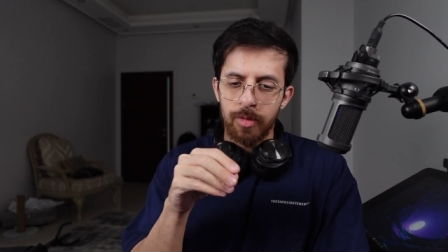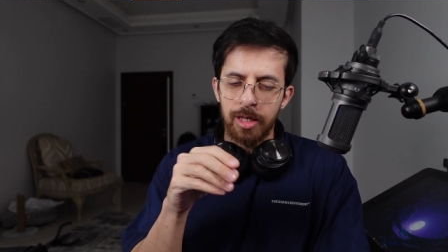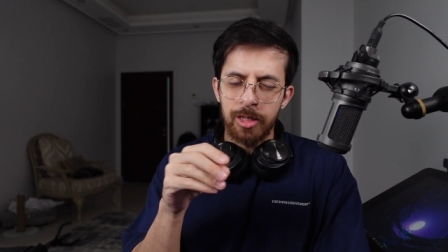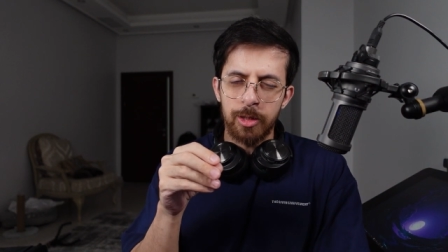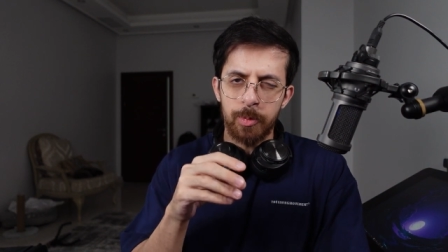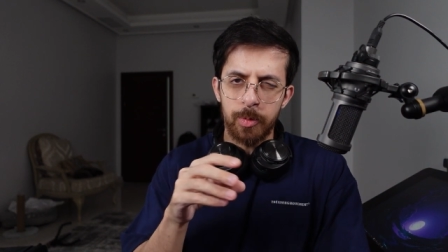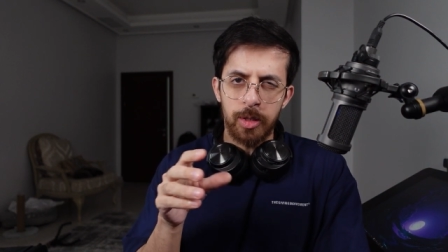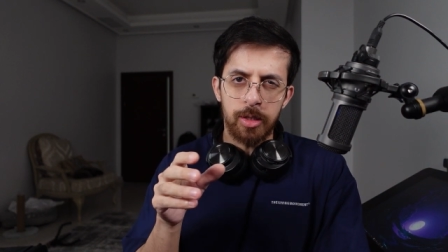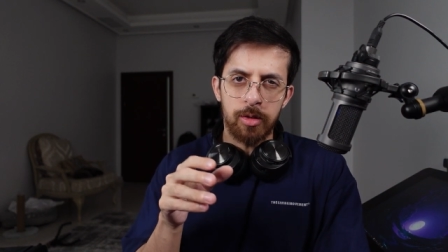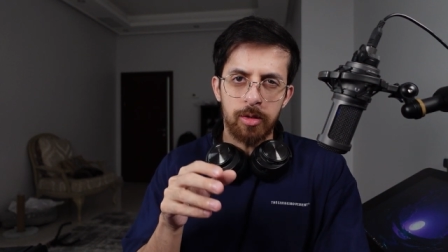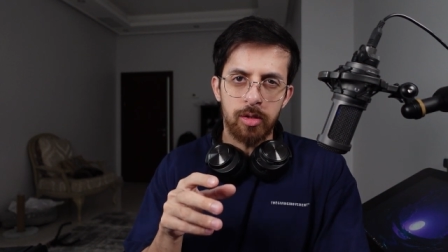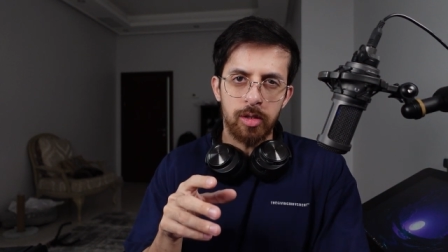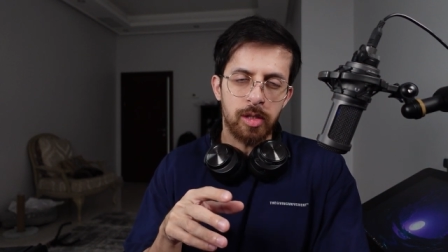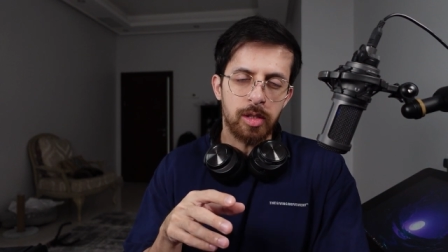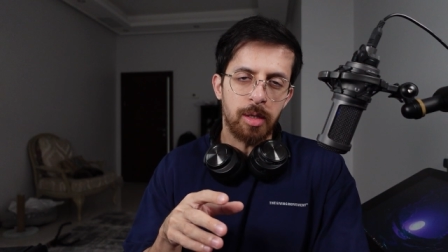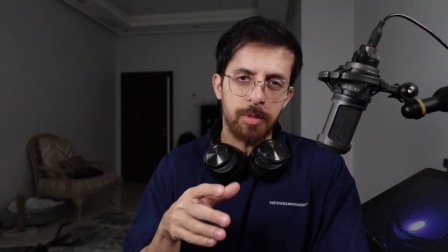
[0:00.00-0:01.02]

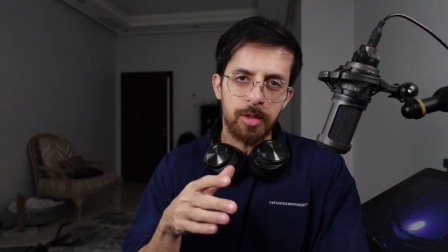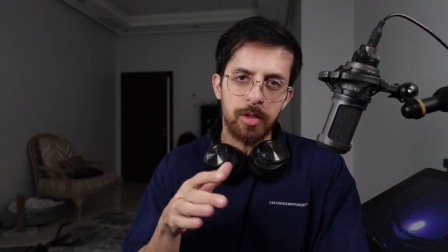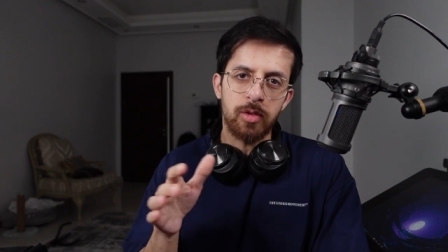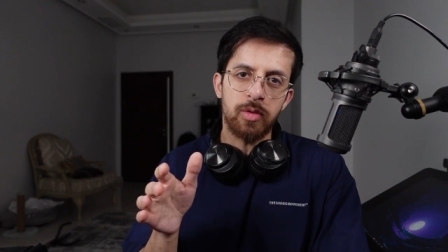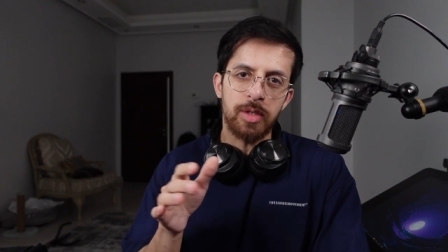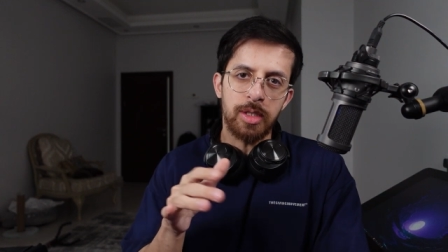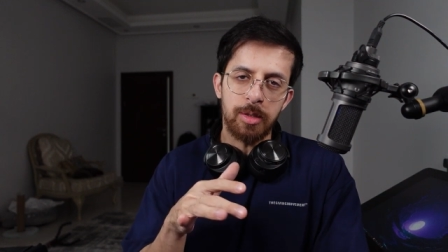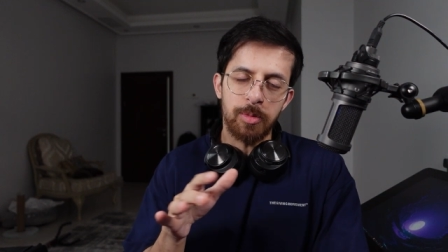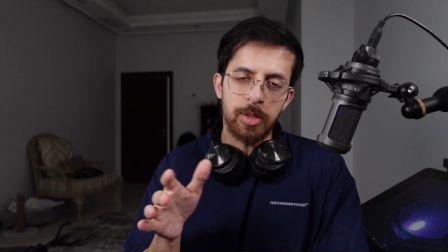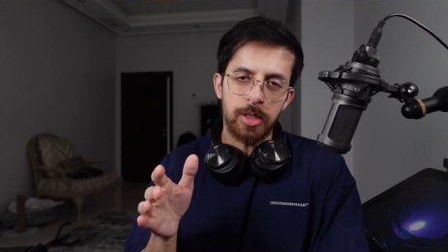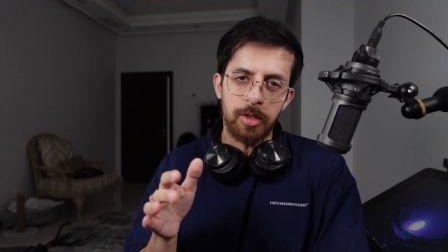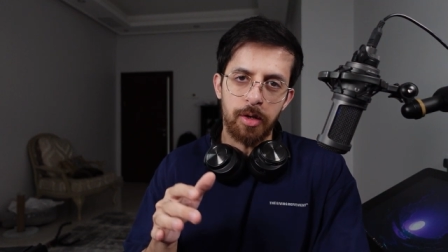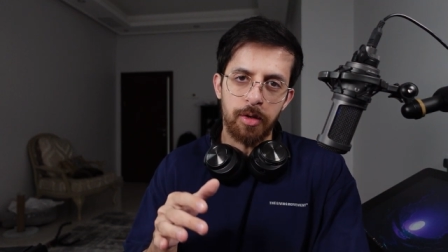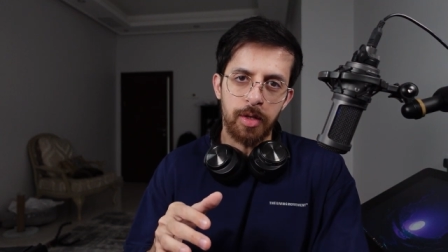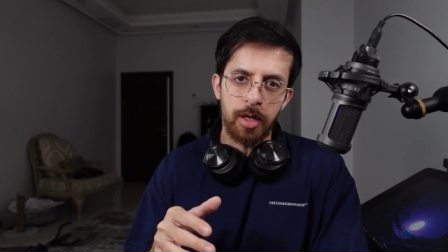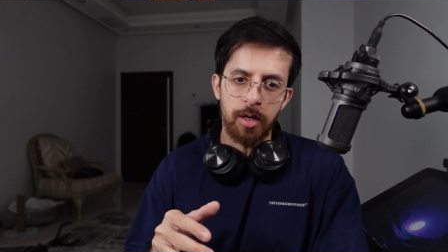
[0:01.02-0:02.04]
sprinkle some extremes
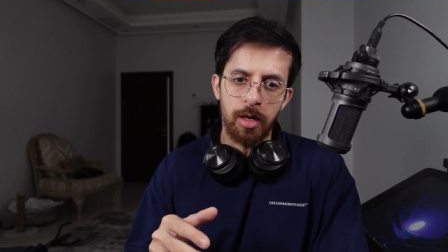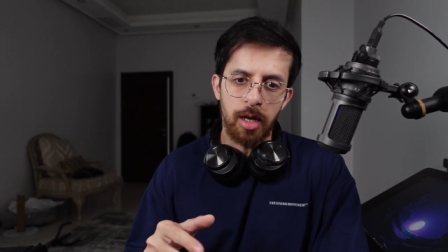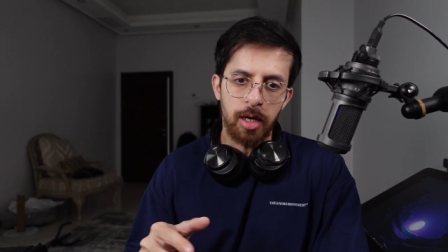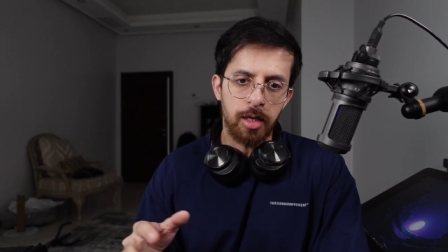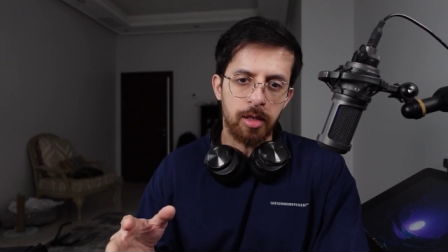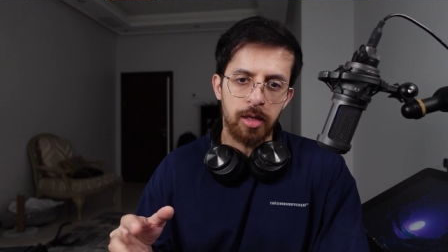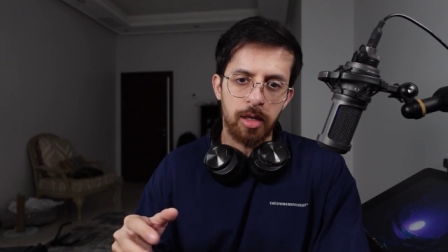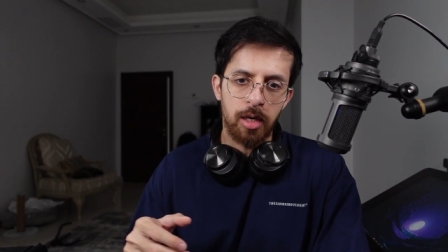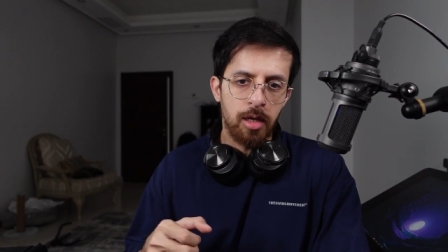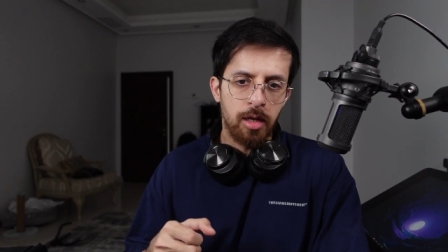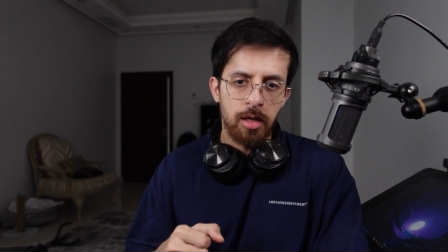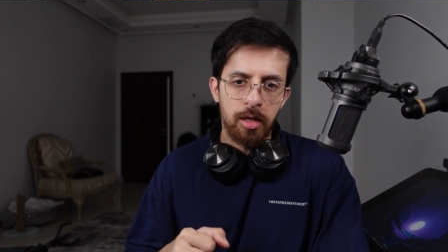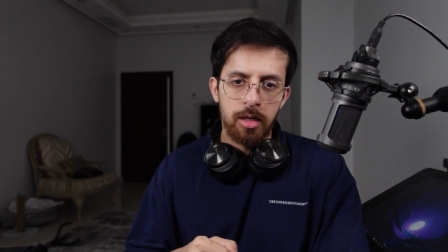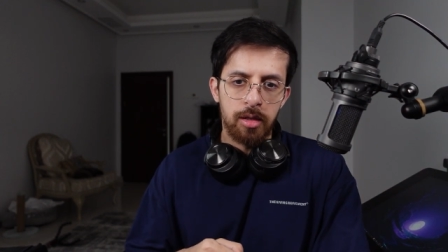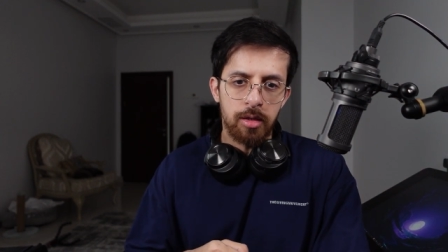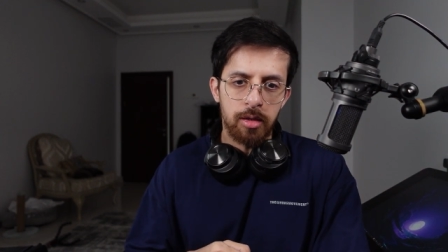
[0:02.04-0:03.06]
here and there, like
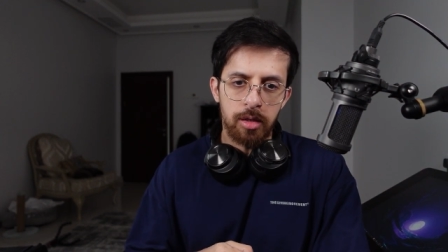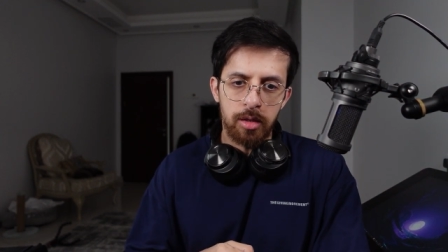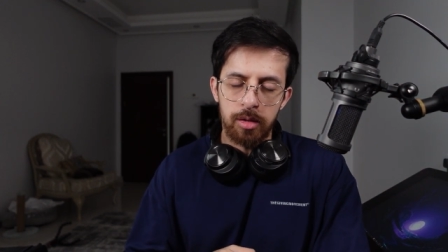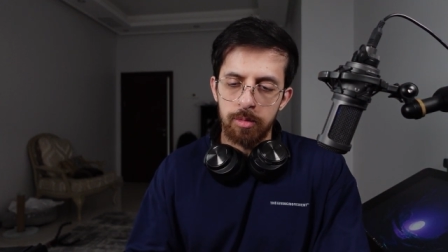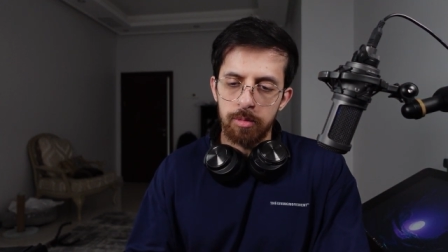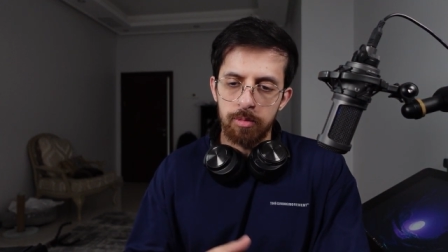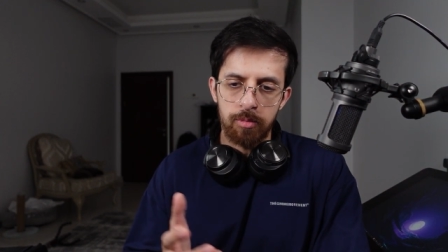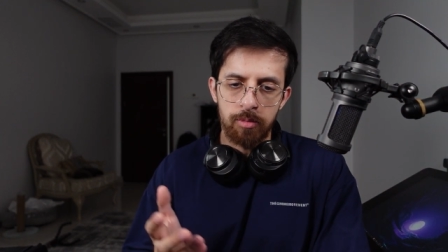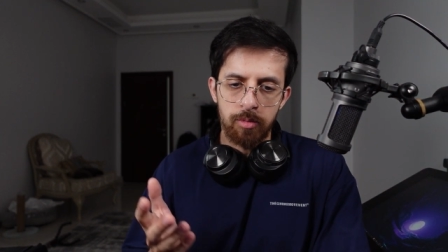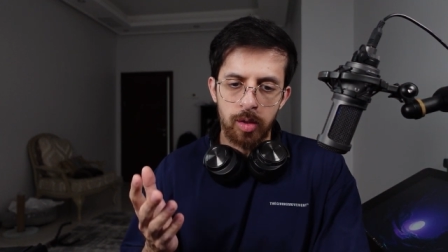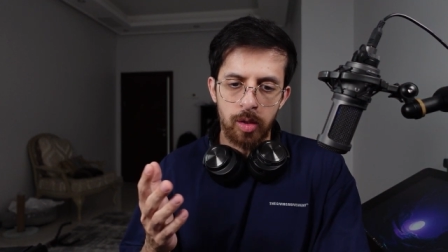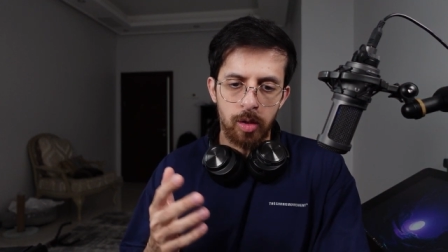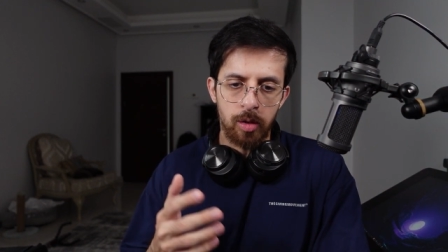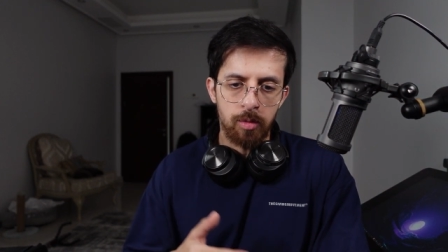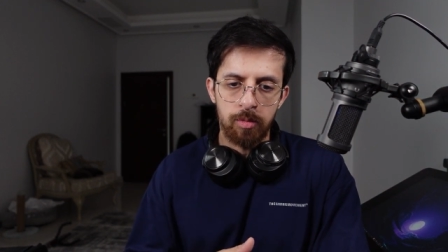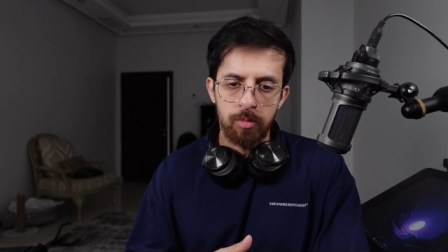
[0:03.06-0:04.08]
uh, you
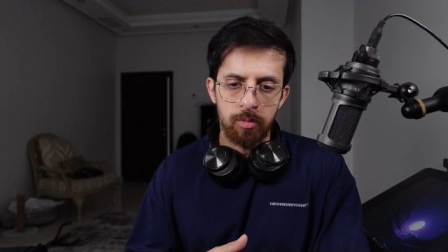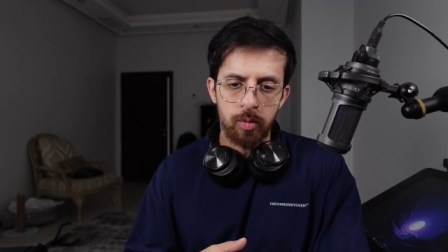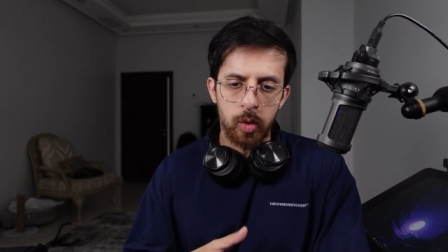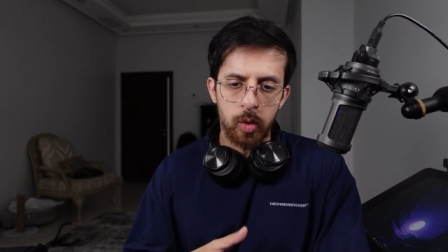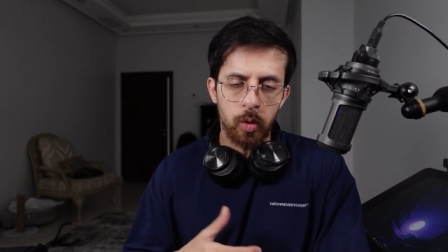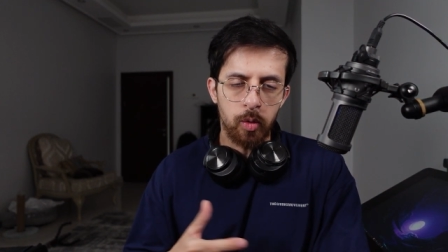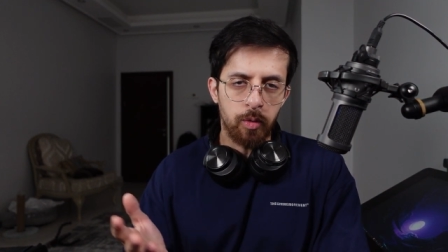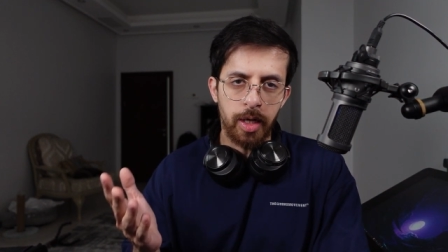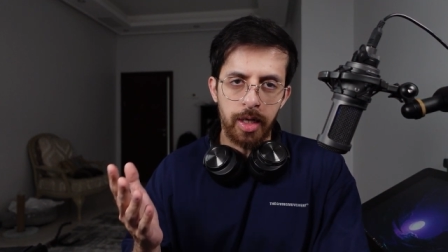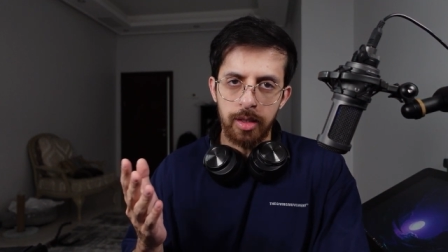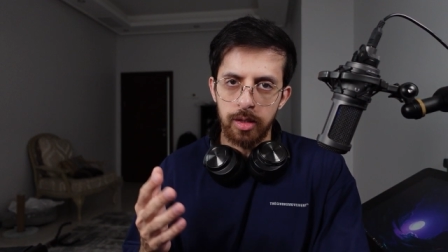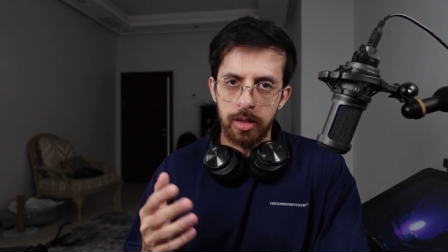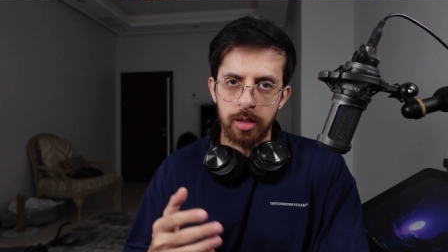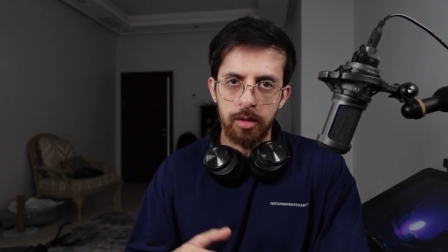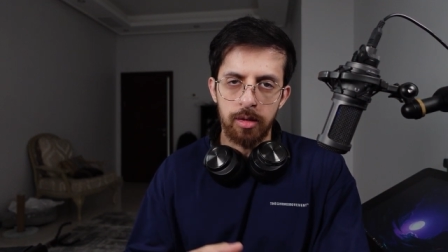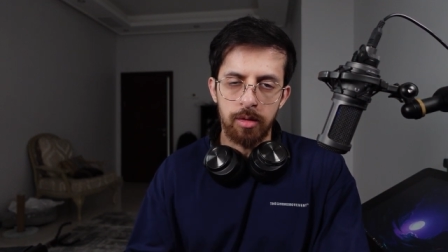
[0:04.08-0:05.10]
know. Go
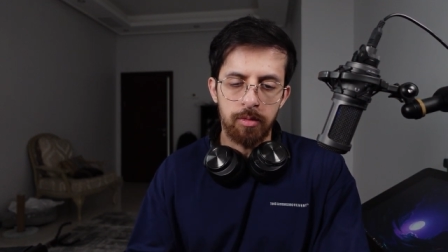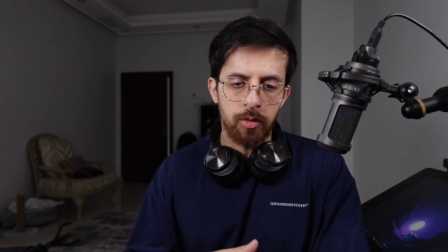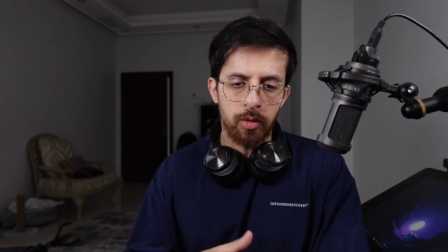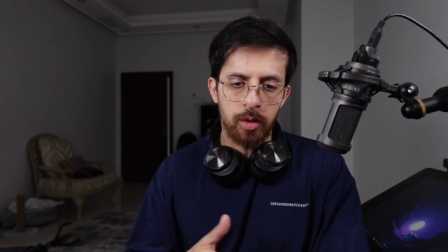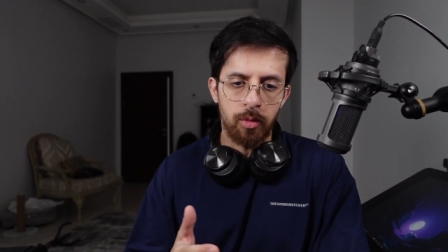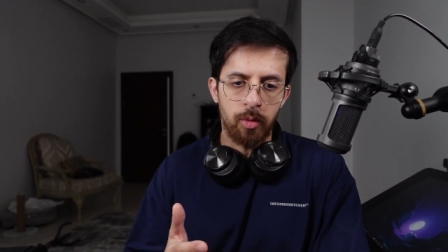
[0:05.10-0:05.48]
crazy for a